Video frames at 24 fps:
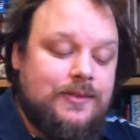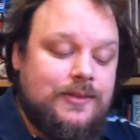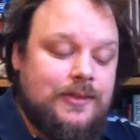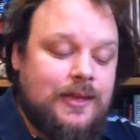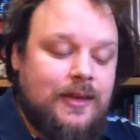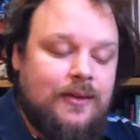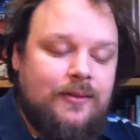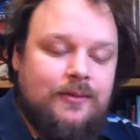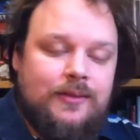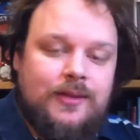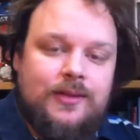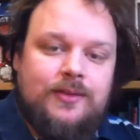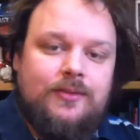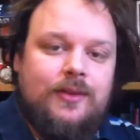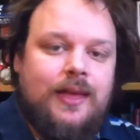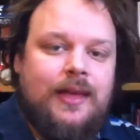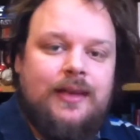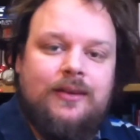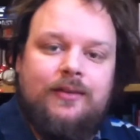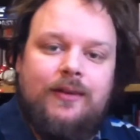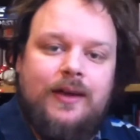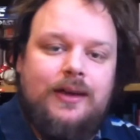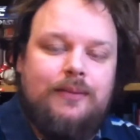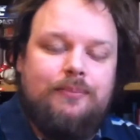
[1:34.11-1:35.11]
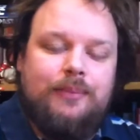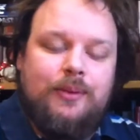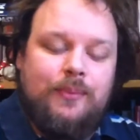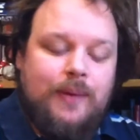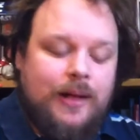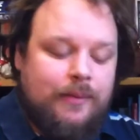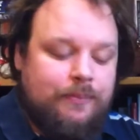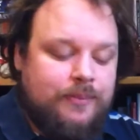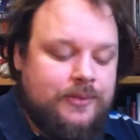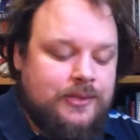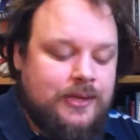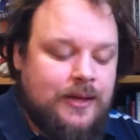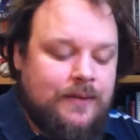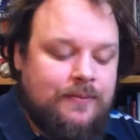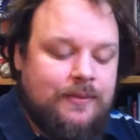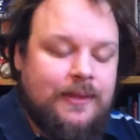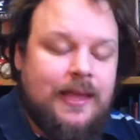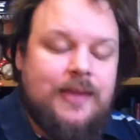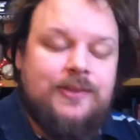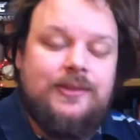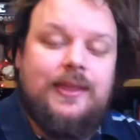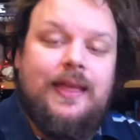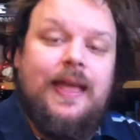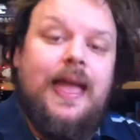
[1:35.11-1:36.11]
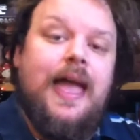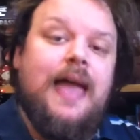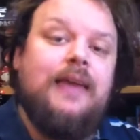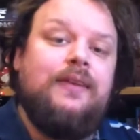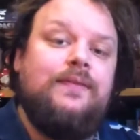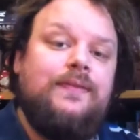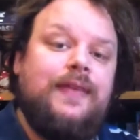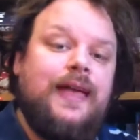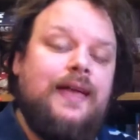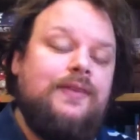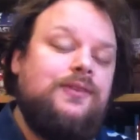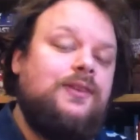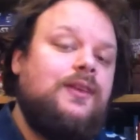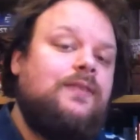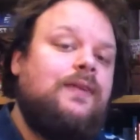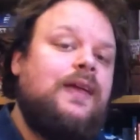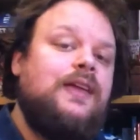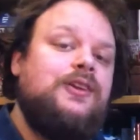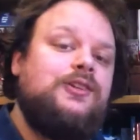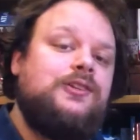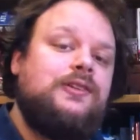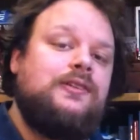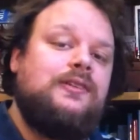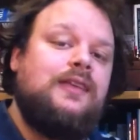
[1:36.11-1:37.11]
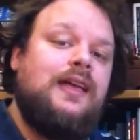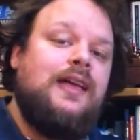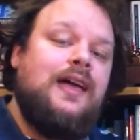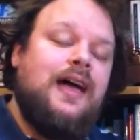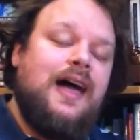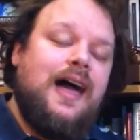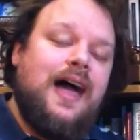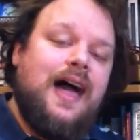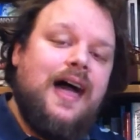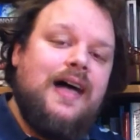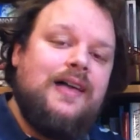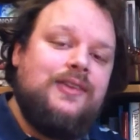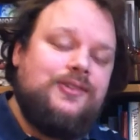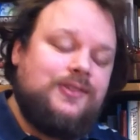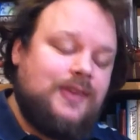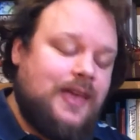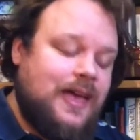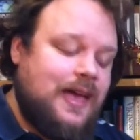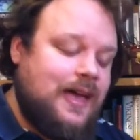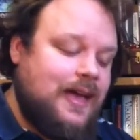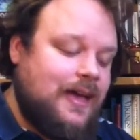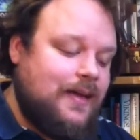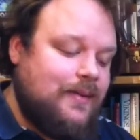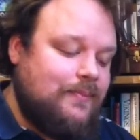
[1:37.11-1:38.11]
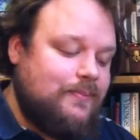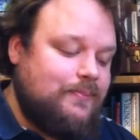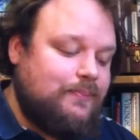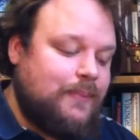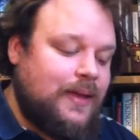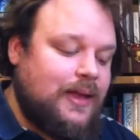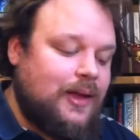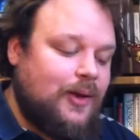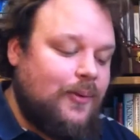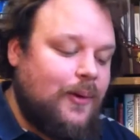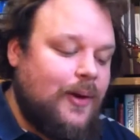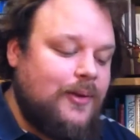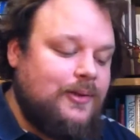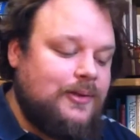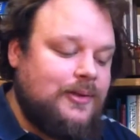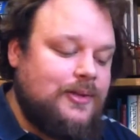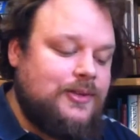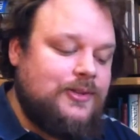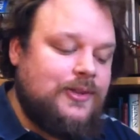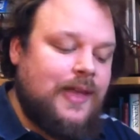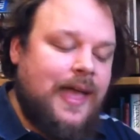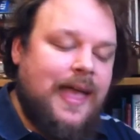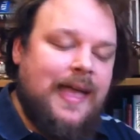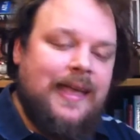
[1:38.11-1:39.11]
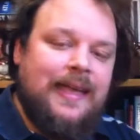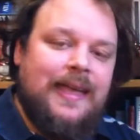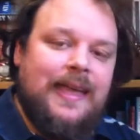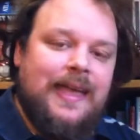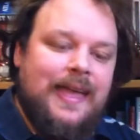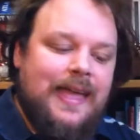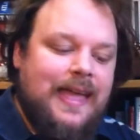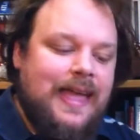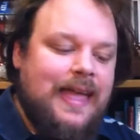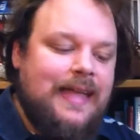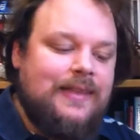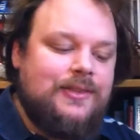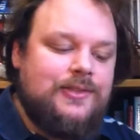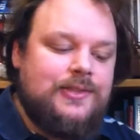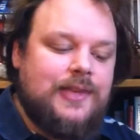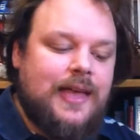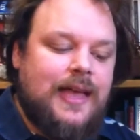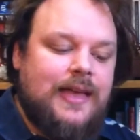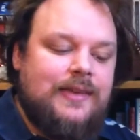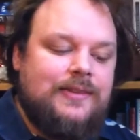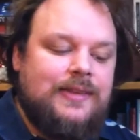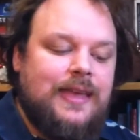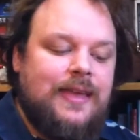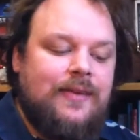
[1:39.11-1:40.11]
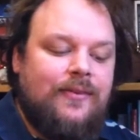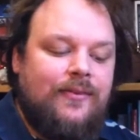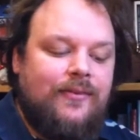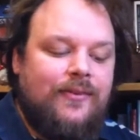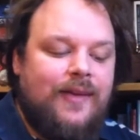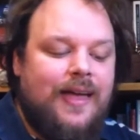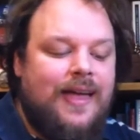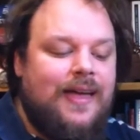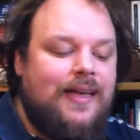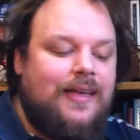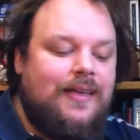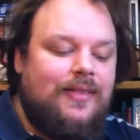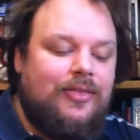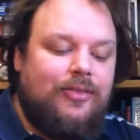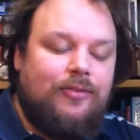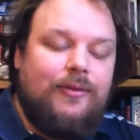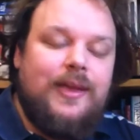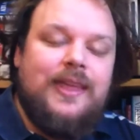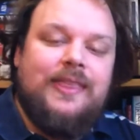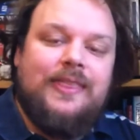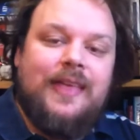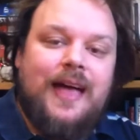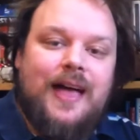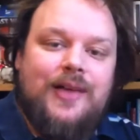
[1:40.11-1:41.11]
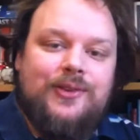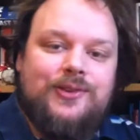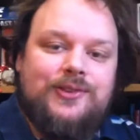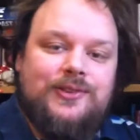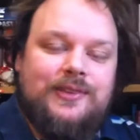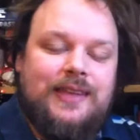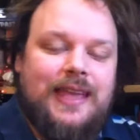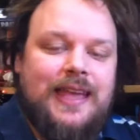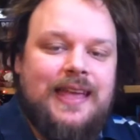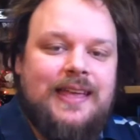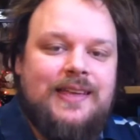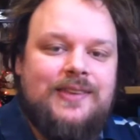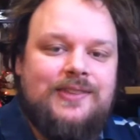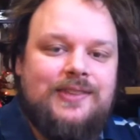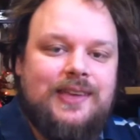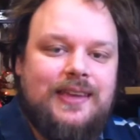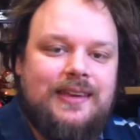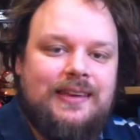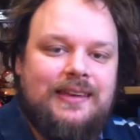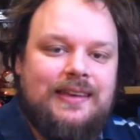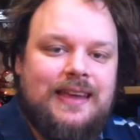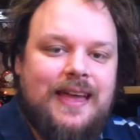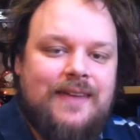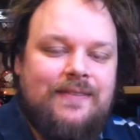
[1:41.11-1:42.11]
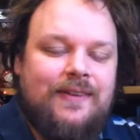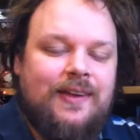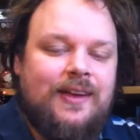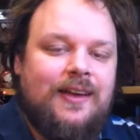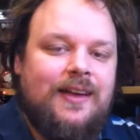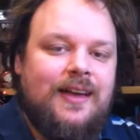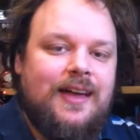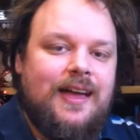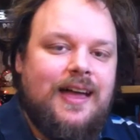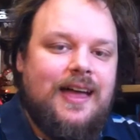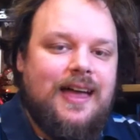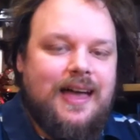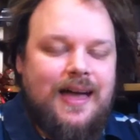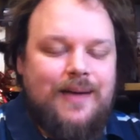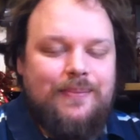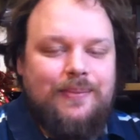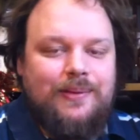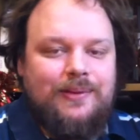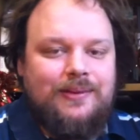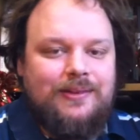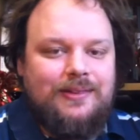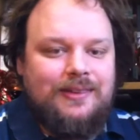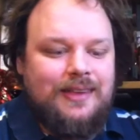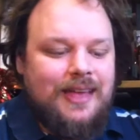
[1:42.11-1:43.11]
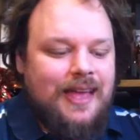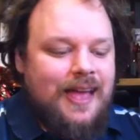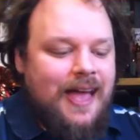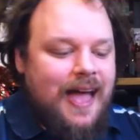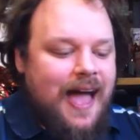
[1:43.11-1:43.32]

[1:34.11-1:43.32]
So just incredibly well preserved, and as the head of the excavation has been quoted as saying, it's as if 3,000 years never happened.